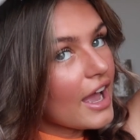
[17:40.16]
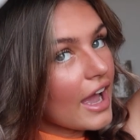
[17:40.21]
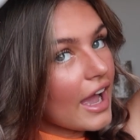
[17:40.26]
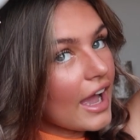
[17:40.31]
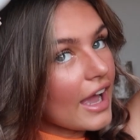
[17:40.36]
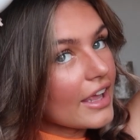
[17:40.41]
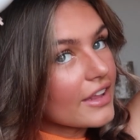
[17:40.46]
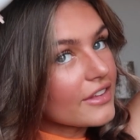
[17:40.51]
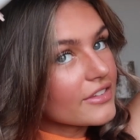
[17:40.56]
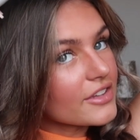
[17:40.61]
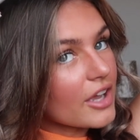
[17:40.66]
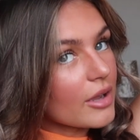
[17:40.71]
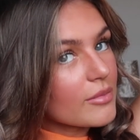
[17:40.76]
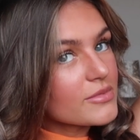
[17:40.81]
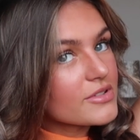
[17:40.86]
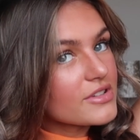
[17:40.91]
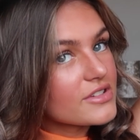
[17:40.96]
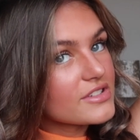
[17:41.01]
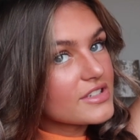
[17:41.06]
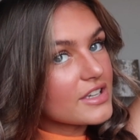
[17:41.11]
And I'm
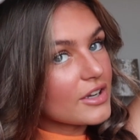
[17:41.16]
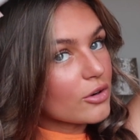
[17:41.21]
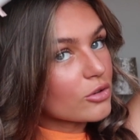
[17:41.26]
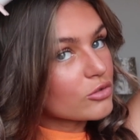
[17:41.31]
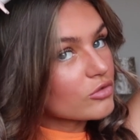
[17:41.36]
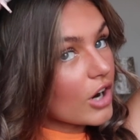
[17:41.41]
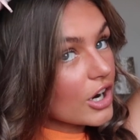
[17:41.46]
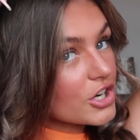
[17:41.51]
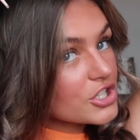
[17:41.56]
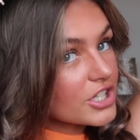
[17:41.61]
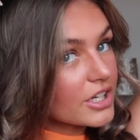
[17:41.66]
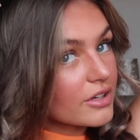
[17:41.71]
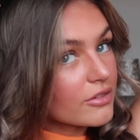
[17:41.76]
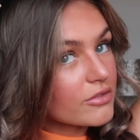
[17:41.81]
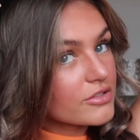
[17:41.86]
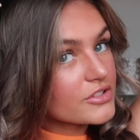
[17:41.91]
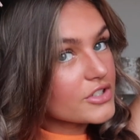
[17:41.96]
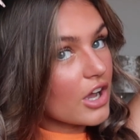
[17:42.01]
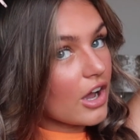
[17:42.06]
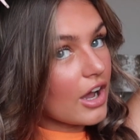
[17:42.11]
still rushing
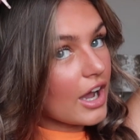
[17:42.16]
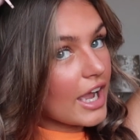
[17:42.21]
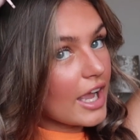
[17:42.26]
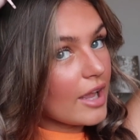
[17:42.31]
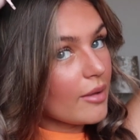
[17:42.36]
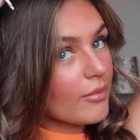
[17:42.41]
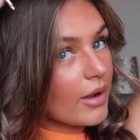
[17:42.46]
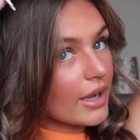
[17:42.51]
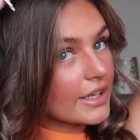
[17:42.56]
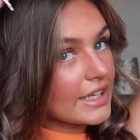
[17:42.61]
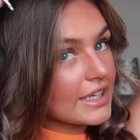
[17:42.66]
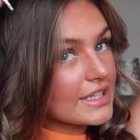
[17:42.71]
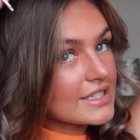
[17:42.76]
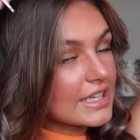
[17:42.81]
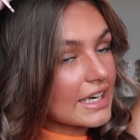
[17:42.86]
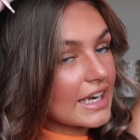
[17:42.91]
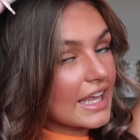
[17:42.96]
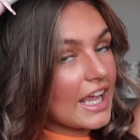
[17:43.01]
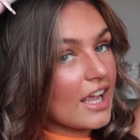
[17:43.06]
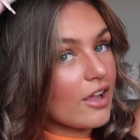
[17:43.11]
for time. I need
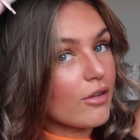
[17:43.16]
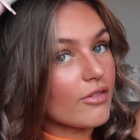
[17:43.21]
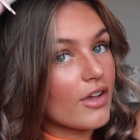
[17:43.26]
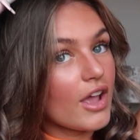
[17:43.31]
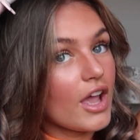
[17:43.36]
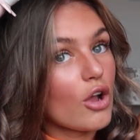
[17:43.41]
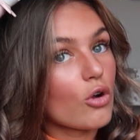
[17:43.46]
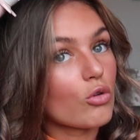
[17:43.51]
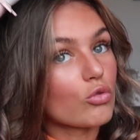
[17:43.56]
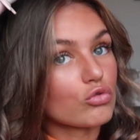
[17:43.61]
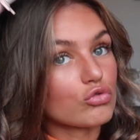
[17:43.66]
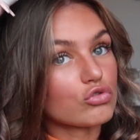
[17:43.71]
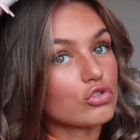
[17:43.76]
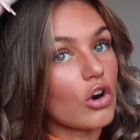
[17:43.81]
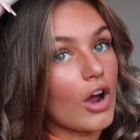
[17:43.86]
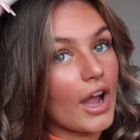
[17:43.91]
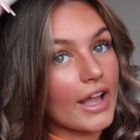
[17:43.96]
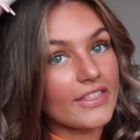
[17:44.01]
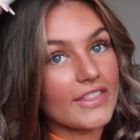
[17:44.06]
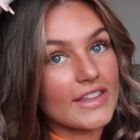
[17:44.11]
to leave
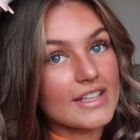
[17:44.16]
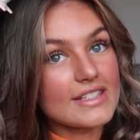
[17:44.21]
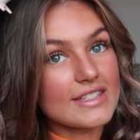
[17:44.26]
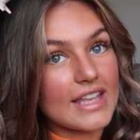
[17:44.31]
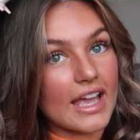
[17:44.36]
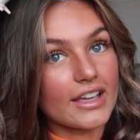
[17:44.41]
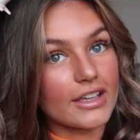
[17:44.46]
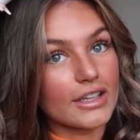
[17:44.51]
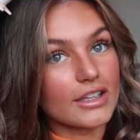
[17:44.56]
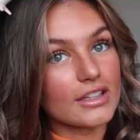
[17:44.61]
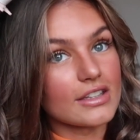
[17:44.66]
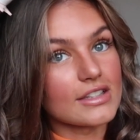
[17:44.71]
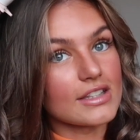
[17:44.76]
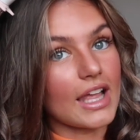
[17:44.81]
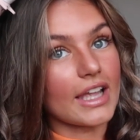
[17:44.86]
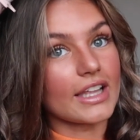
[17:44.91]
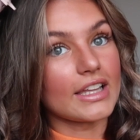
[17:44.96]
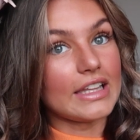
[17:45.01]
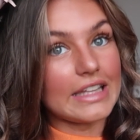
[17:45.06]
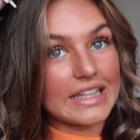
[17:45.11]
right this second,
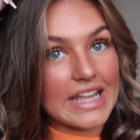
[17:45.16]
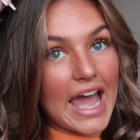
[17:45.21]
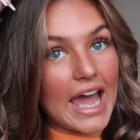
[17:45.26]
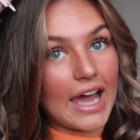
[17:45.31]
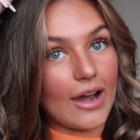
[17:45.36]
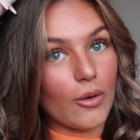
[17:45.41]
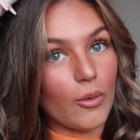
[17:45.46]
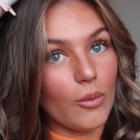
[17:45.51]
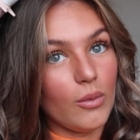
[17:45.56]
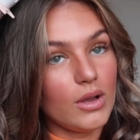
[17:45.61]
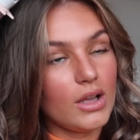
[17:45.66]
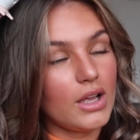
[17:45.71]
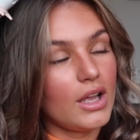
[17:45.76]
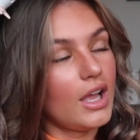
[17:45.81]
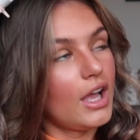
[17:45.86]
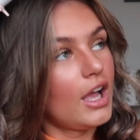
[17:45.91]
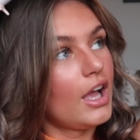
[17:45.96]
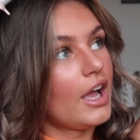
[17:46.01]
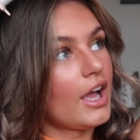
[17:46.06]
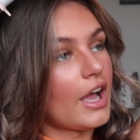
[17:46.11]
like now.
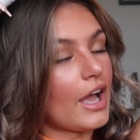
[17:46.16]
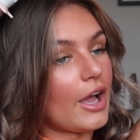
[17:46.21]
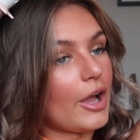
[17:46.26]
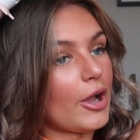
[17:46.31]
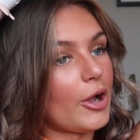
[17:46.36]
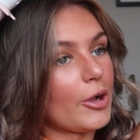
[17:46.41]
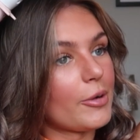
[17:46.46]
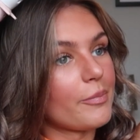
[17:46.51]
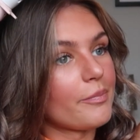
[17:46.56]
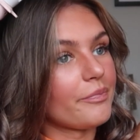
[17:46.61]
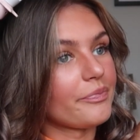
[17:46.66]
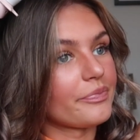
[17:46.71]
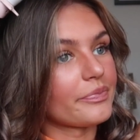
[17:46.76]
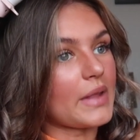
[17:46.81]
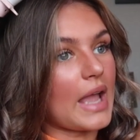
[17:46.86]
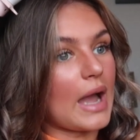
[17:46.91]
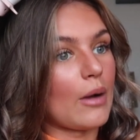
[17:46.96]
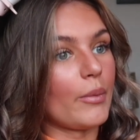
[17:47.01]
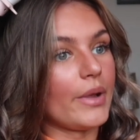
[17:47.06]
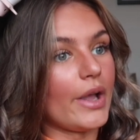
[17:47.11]
And
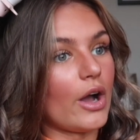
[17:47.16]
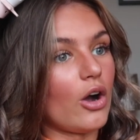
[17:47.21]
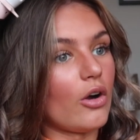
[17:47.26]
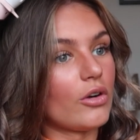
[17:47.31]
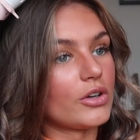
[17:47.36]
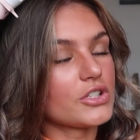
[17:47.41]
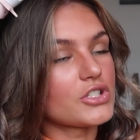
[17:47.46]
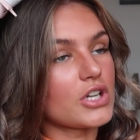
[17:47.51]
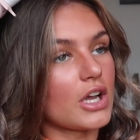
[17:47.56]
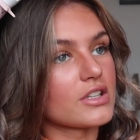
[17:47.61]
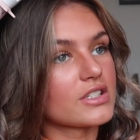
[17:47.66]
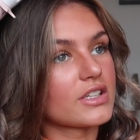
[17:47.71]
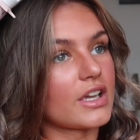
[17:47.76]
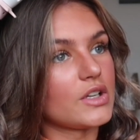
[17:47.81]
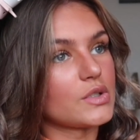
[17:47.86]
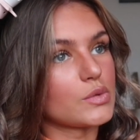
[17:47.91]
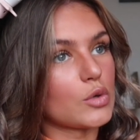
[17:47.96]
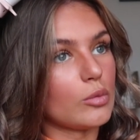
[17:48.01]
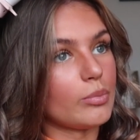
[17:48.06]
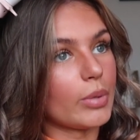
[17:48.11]
we are on a tight
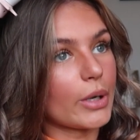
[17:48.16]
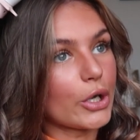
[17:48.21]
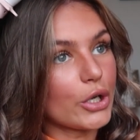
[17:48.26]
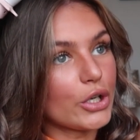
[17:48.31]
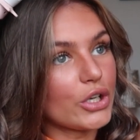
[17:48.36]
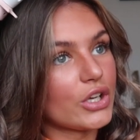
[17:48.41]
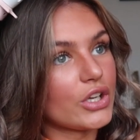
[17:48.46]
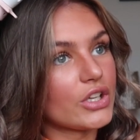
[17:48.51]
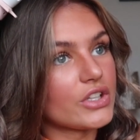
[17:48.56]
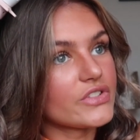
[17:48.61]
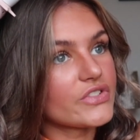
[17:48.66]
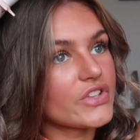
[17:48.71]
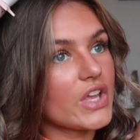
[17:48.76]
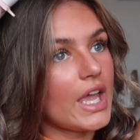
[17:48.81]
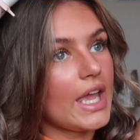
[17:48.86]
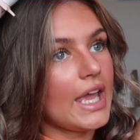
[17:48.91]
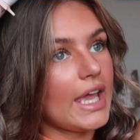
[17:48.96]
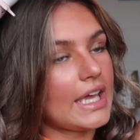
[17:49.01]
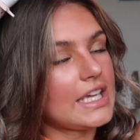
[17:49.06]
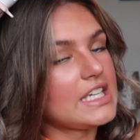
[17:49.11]
schedule because
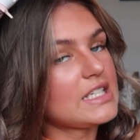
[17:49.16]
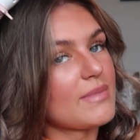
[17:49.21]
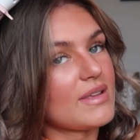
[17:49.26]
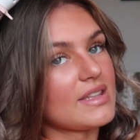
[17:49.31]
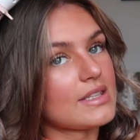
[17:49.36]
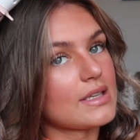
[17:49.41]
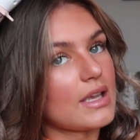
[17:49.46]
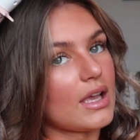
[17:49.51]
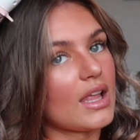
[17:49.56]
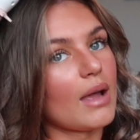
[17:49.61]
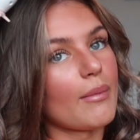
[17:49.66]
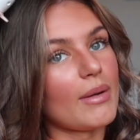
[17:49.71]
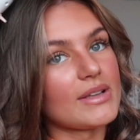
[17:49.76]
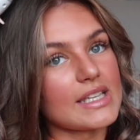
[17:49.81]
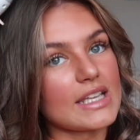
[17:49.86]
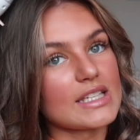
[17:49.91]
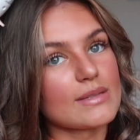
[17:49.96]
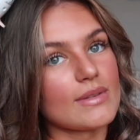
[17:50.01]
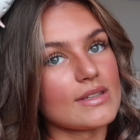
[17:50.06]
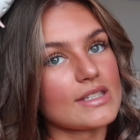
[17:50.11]
he's meant to, my
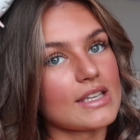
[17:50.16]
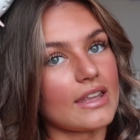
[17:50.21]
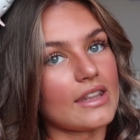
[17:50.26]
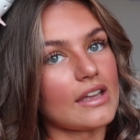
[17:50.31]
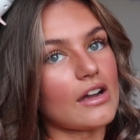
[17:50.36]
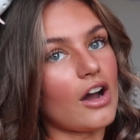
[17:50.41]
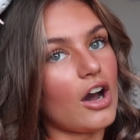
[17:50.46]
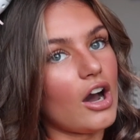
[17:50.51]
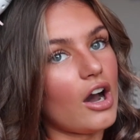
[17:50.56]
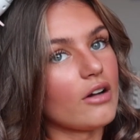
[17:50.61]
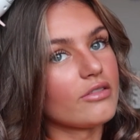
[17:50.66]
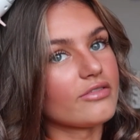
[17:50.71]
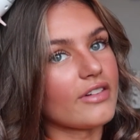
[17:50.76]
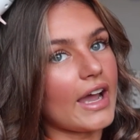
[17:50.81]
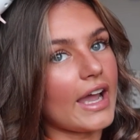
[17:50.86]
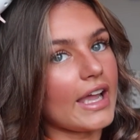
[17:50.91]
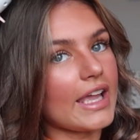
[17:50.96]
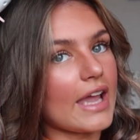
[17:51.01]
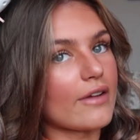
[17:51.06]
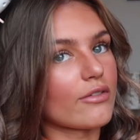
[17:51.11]
dad's meant to get there at
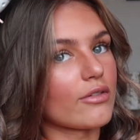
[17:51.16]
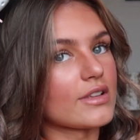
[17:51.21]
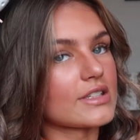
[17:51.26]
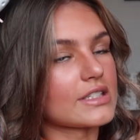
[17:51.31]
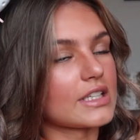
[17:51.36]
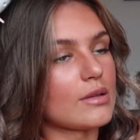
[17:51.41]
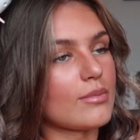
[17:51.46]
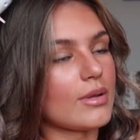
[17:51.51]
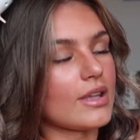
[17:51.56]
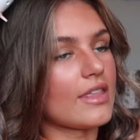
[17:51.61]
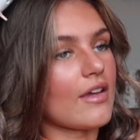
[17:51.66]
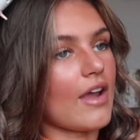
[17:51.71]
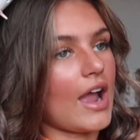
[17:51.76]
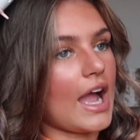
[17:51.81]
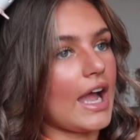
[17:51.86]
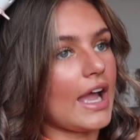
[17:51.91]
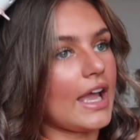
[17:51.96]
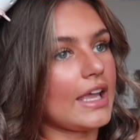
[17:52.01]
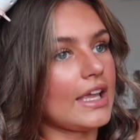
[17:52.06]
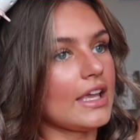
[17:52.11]
8:30, everyone's going to be there
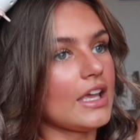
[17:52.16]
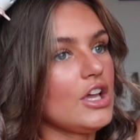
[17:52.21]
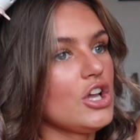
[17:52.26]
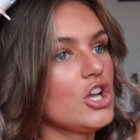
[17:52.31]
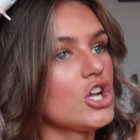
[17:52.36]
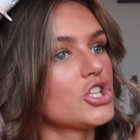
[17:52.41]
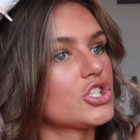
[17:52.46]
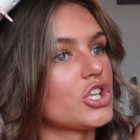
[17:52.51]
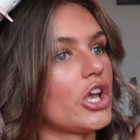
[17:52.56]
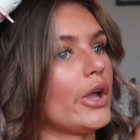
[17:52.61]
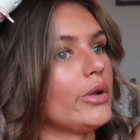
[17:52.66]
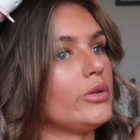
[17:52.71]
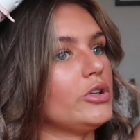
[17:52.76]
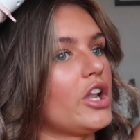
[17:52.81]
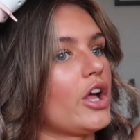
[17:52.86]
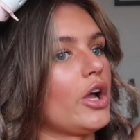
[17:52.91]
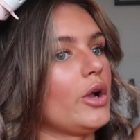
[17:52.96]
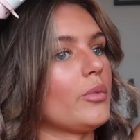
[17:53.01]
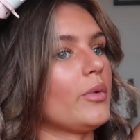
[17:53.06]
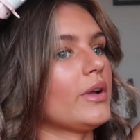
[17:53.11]
at 8, so you
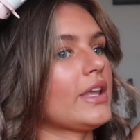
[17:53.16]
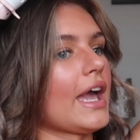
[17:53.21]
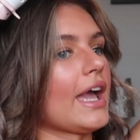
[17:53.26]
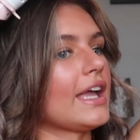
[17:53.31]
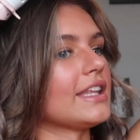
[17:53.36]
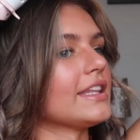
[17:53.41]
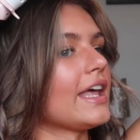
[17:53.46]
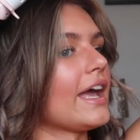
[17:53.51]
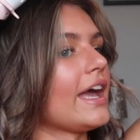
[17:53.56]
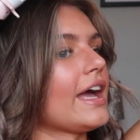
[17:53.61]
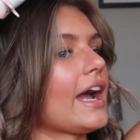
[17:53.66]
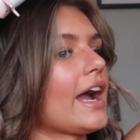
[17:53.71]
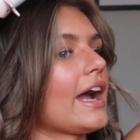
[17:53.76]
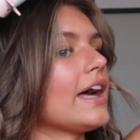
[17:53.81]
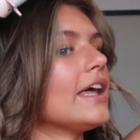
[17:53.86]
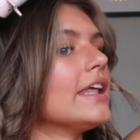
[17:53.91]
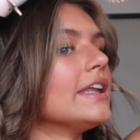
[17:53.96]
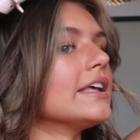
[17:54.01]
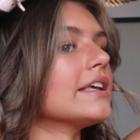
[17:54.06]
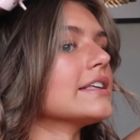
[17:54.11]
know, we're getting there
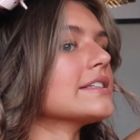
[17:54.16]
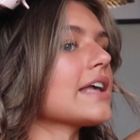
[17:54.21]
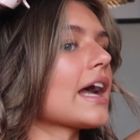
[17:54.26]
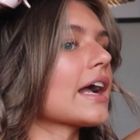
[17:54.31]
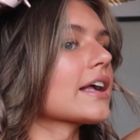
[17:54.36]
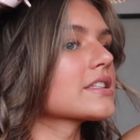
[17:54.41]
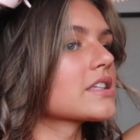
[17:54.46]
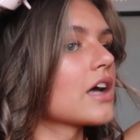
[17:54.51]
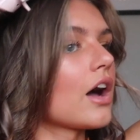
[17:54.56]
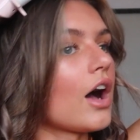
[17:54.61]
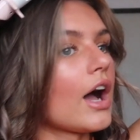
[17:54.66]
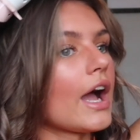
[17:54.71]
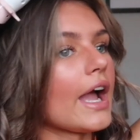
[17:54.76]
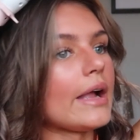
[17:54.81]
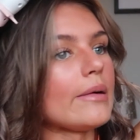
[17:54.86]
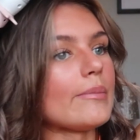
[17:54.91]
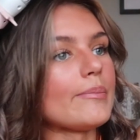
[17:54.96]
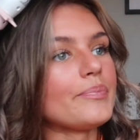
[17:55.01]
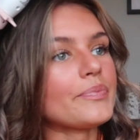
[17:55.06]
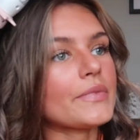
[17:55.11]
at an exact
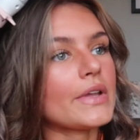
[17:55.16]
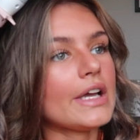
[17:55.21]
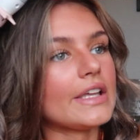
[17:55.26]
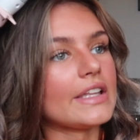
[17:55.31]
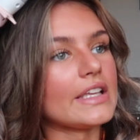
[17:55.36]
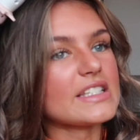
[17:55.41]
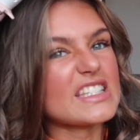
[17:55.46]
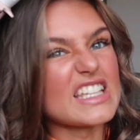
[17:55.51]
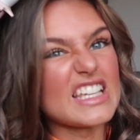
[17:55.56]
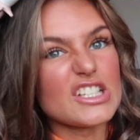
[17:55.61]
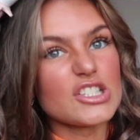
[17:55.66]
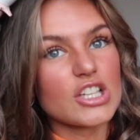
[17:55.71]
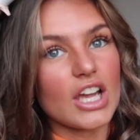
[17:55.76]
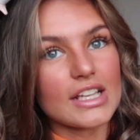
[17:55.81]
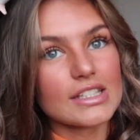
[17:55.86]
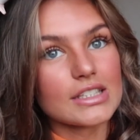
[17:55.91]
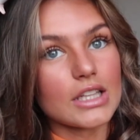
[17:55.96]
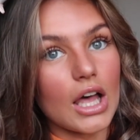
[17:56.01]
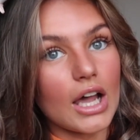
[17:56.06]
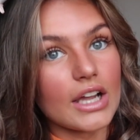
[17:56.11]
time. There's
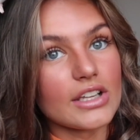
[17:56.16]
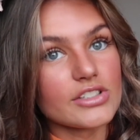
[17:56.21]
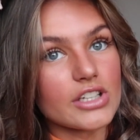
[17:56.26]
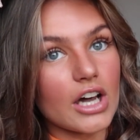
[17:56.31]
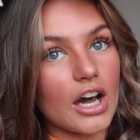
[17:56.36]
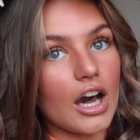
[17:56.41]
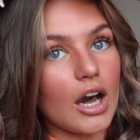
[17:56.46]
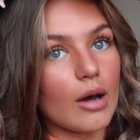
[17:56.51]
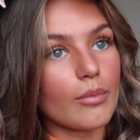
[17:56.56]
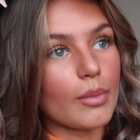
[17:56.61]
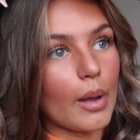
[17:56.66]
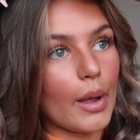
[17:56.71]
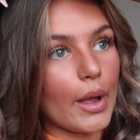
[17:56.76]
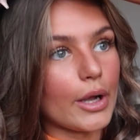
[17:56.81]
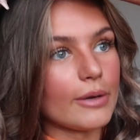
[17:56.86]
DJs lined up.